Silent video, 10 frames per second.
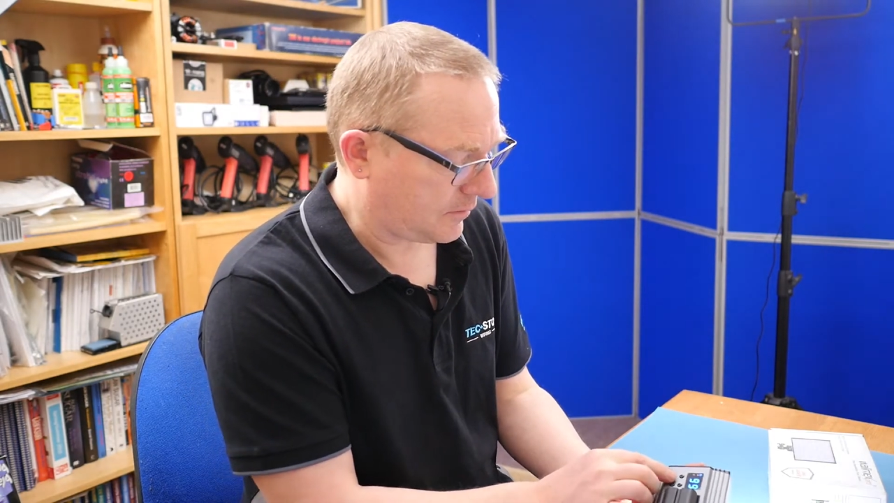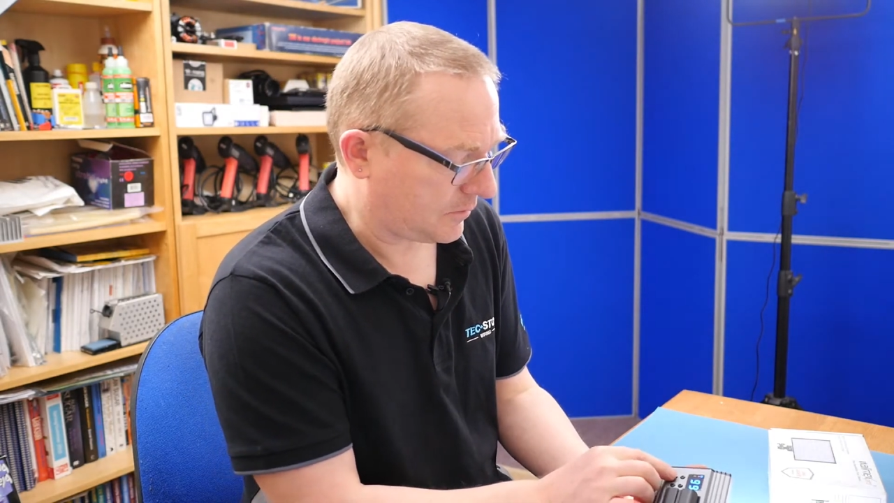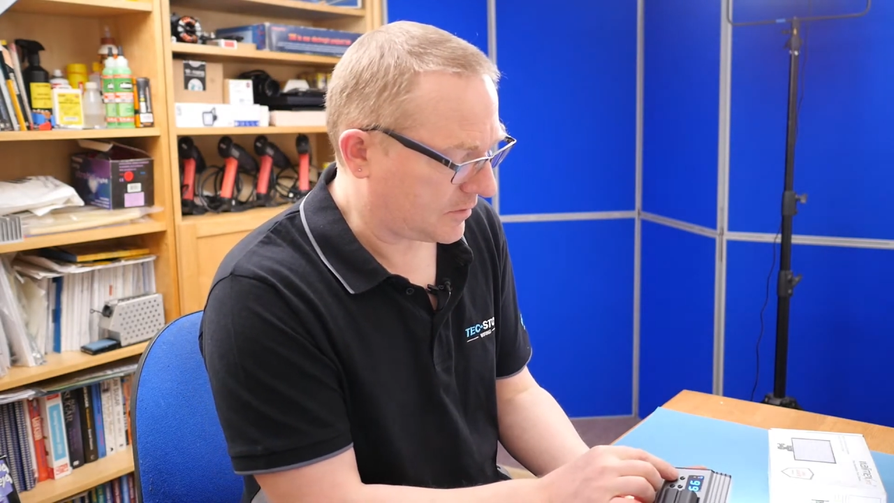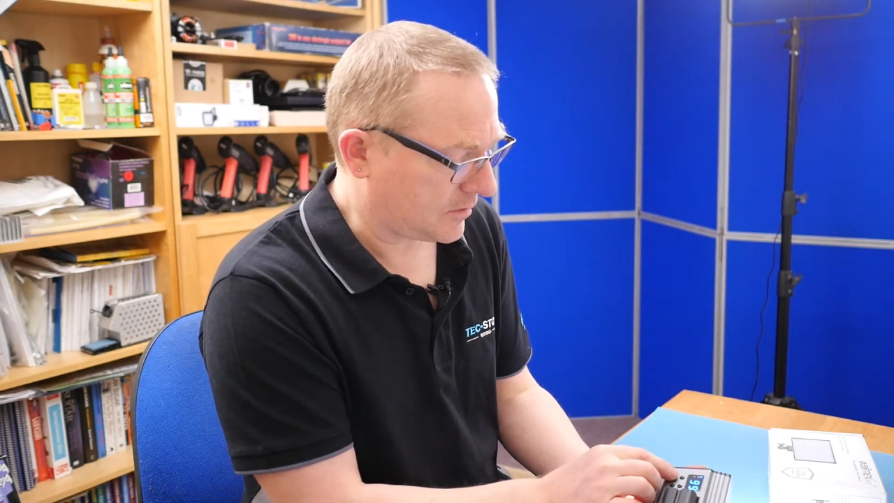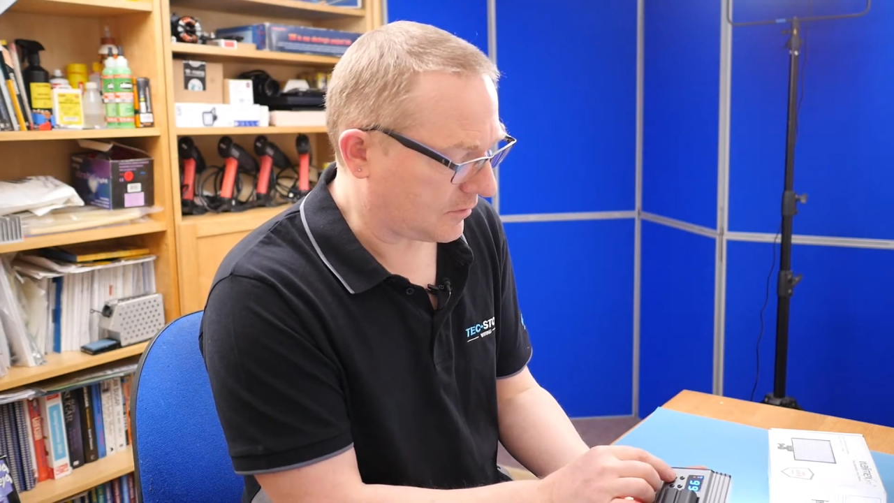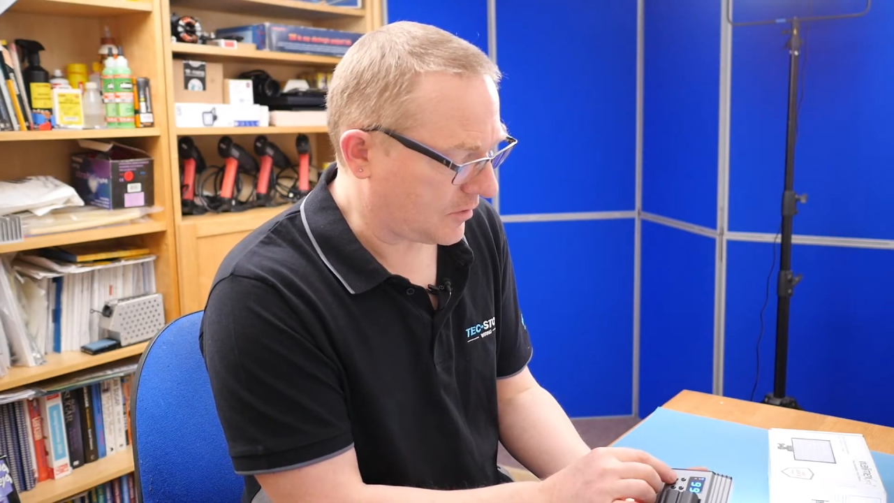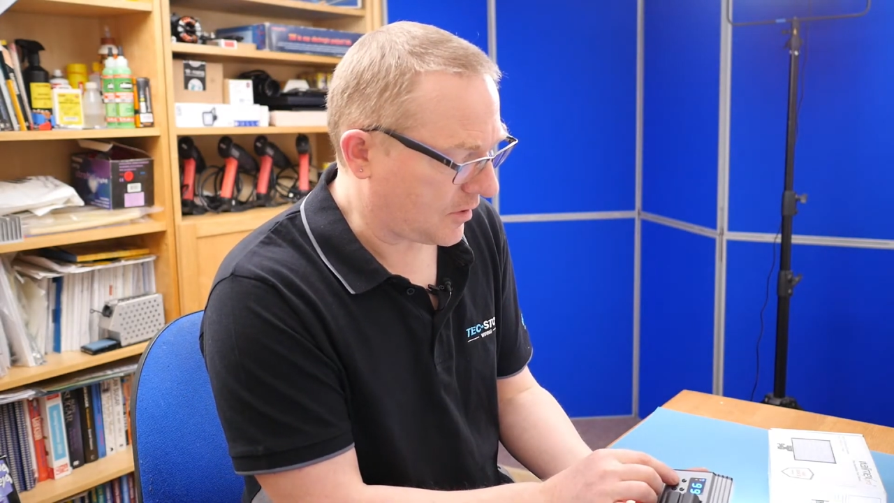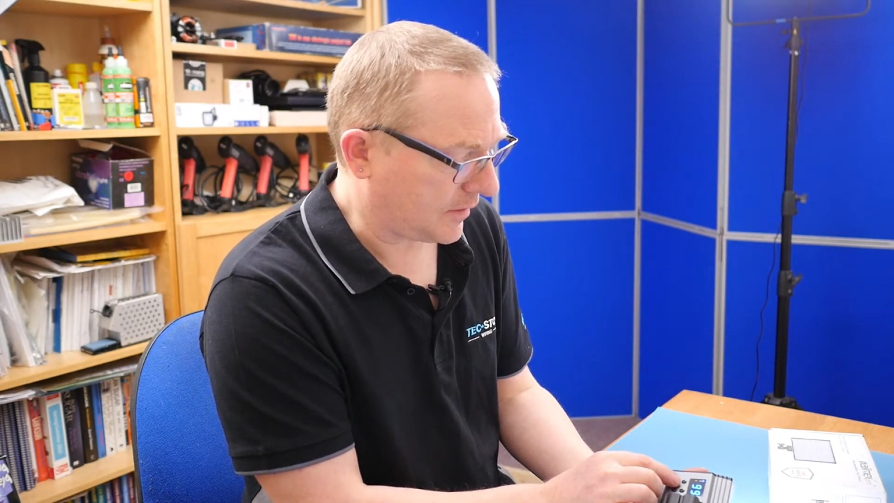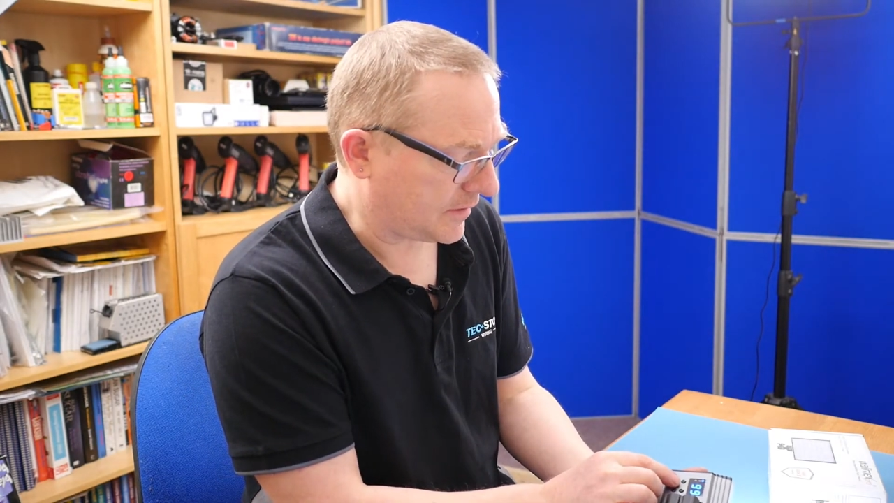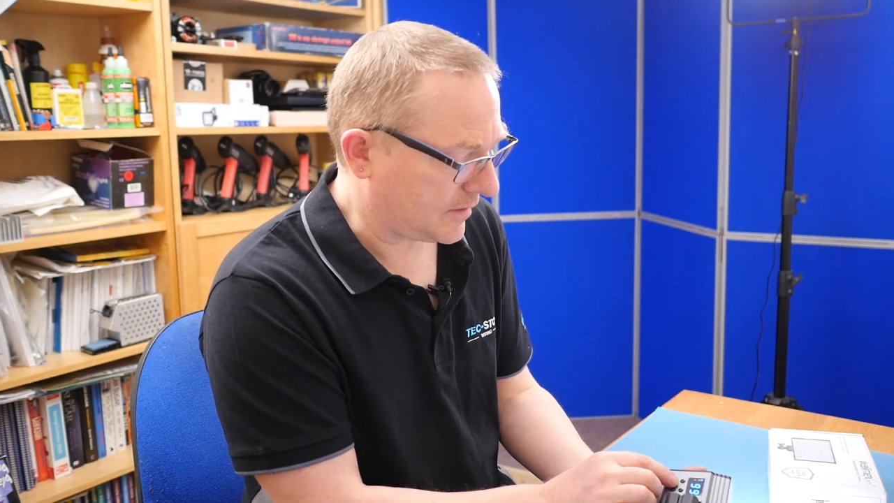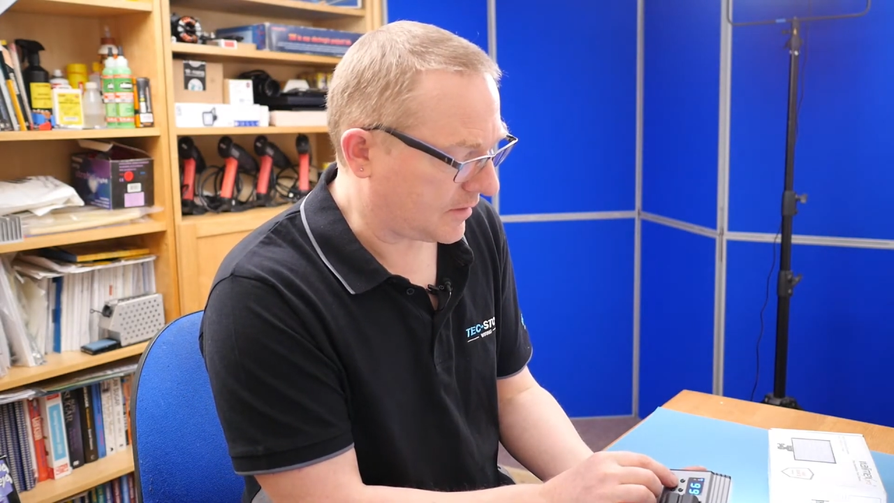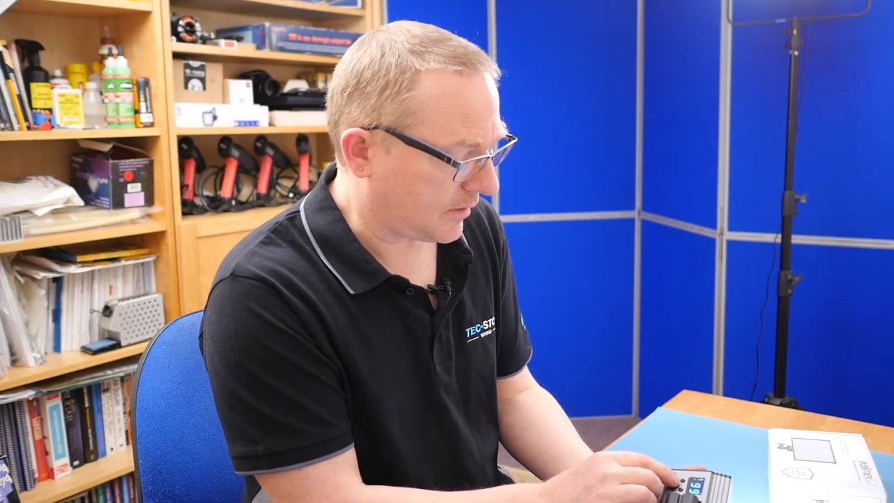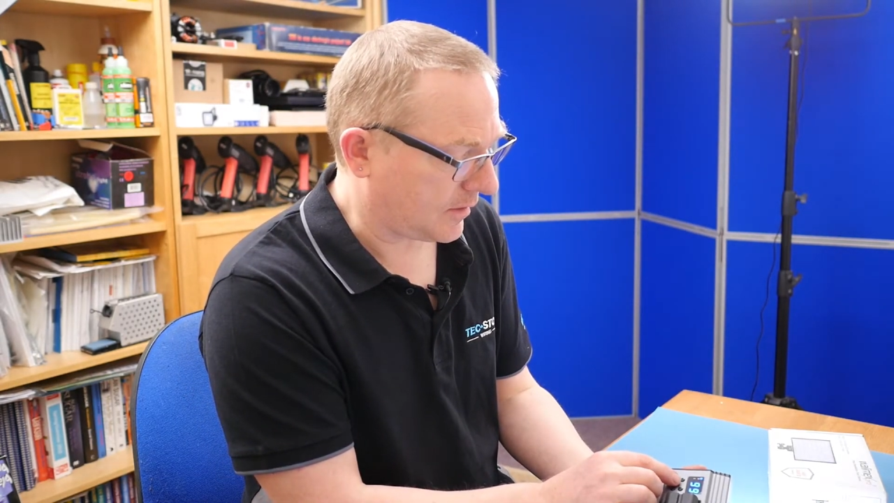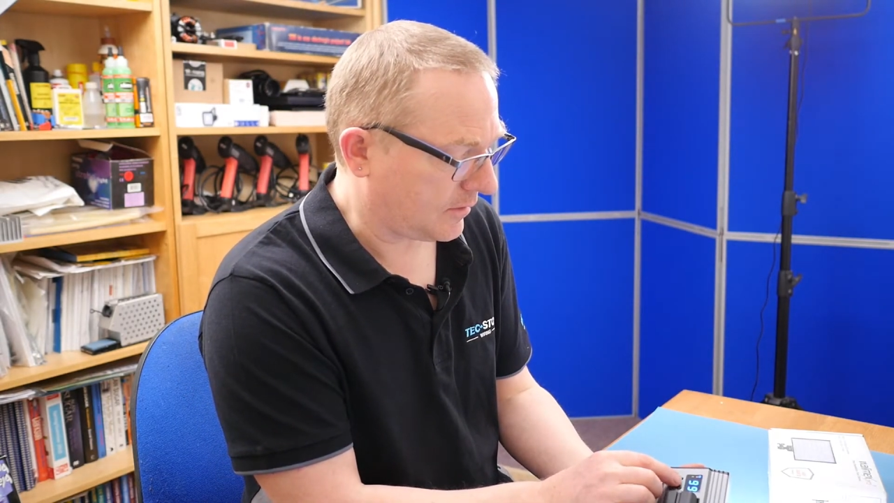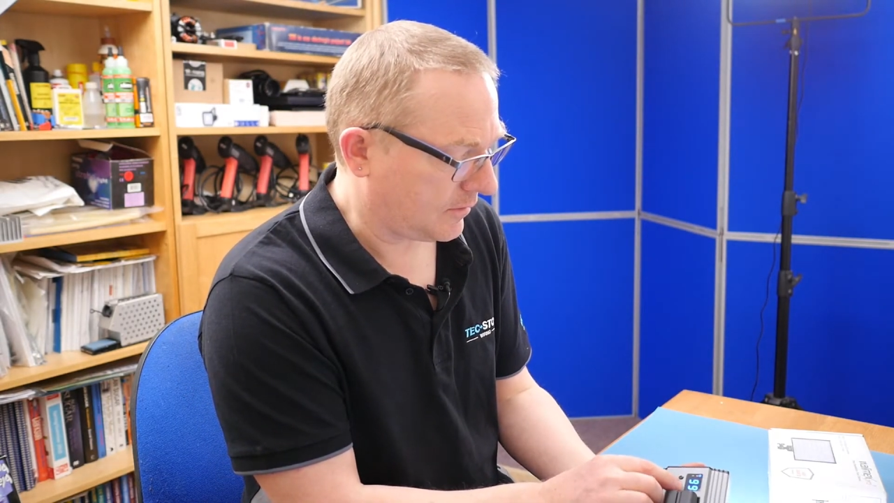which is on
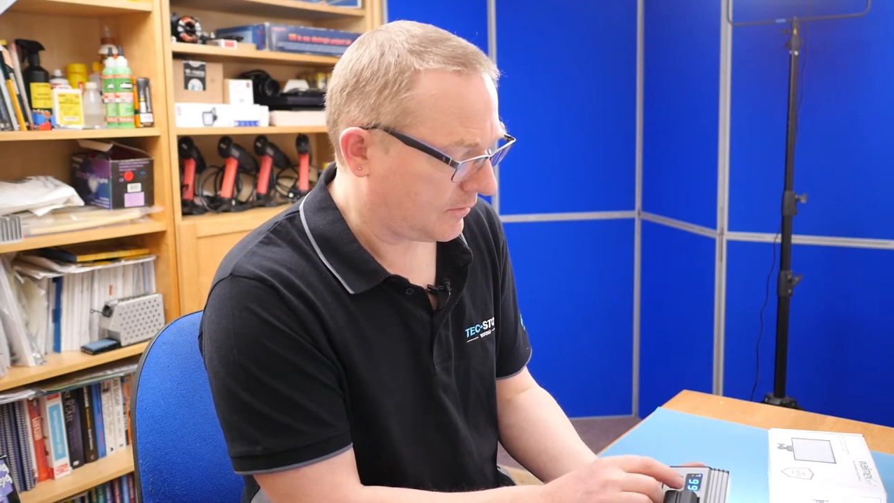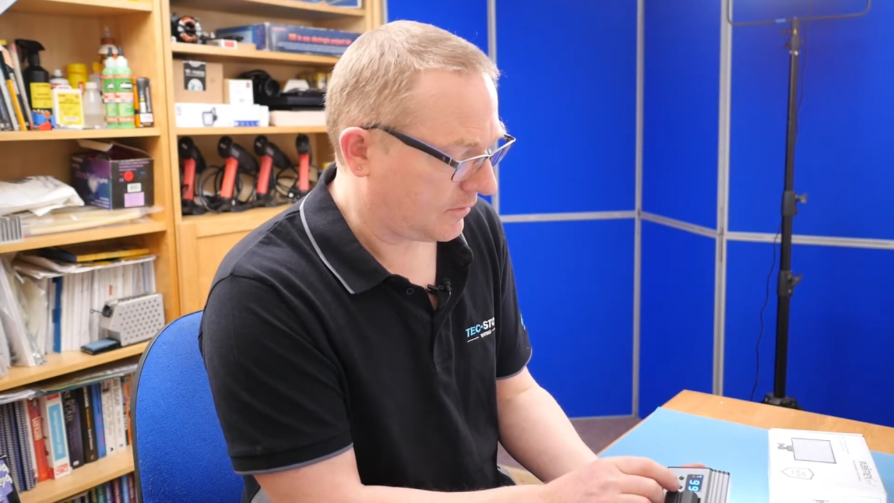99,